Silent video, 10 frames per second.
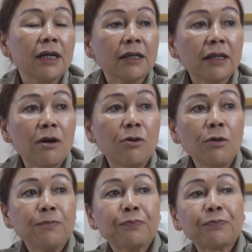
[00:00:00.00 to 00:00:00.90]
Now,
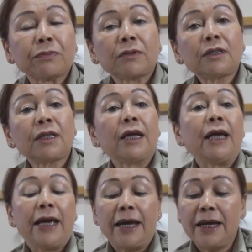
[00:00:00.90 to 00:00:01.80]

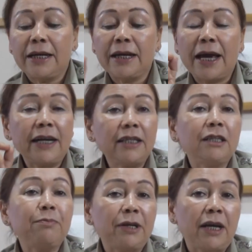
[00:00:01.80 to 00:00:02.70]
in
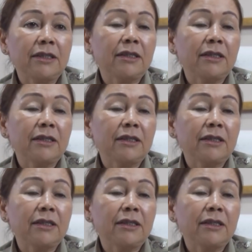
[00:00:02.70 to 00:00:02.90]
NDPS,